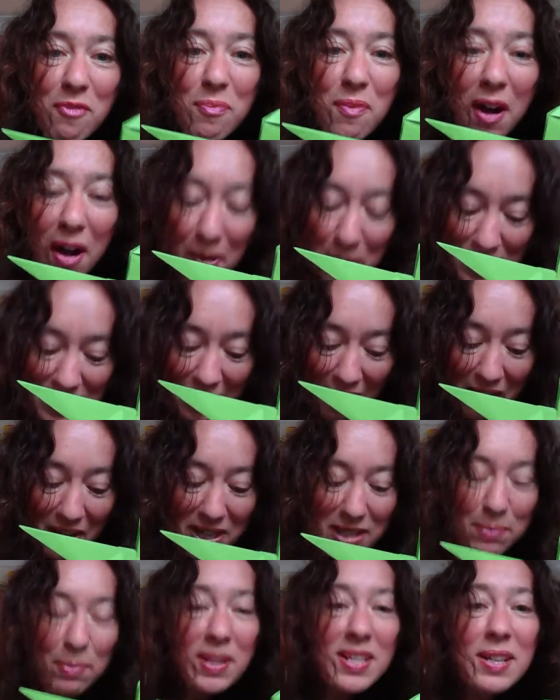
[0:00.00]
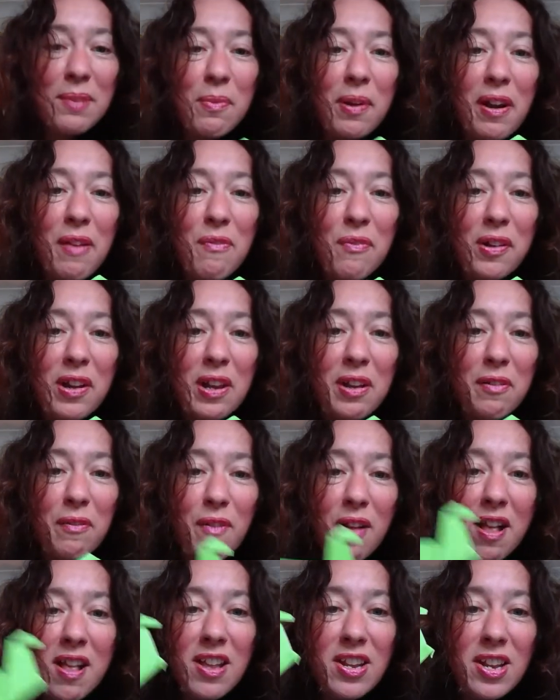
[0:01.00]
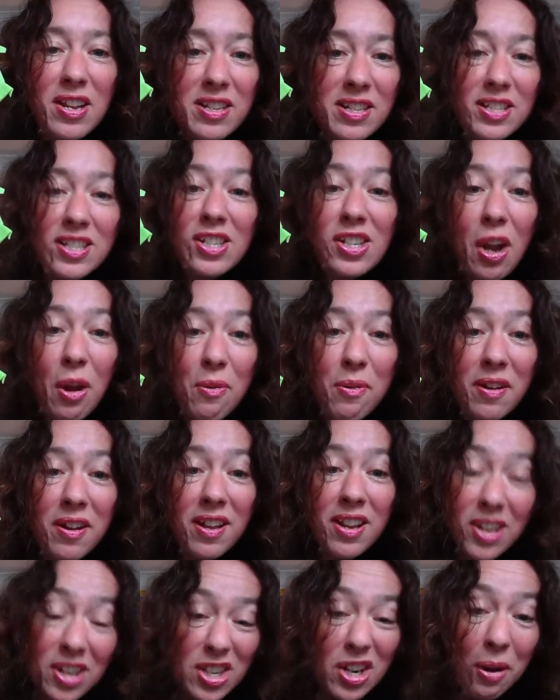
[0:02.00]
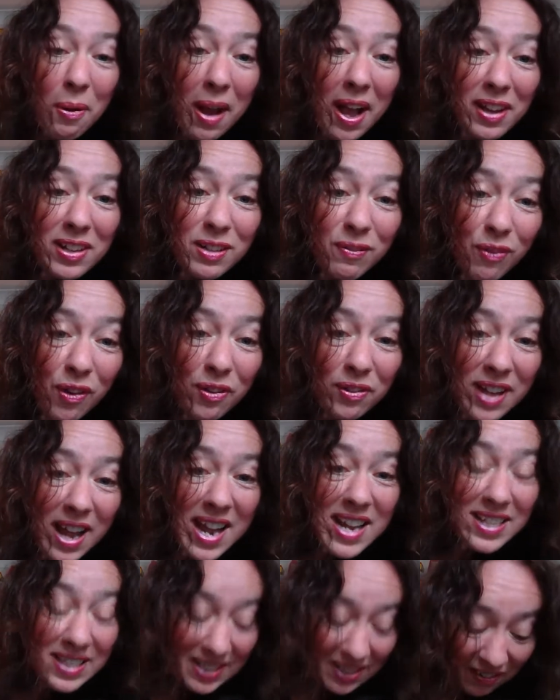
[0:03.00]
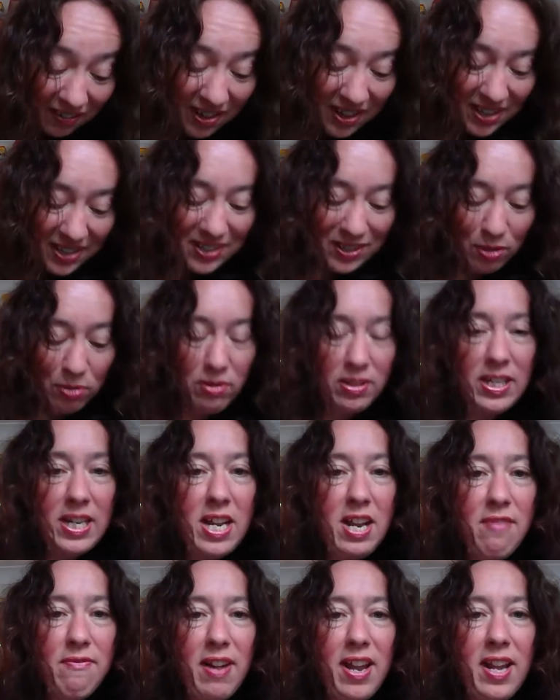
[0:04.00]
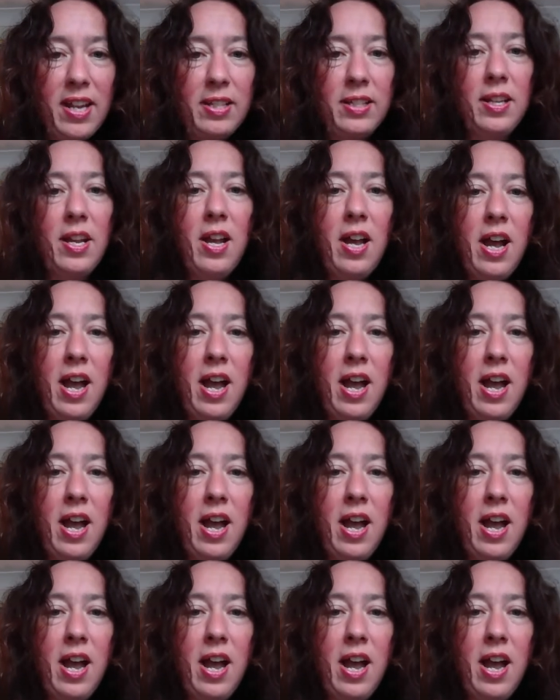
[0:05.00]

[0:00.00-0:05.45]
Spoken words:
I was asked by someone if I could show how to fold a dinosaur, T-Rex.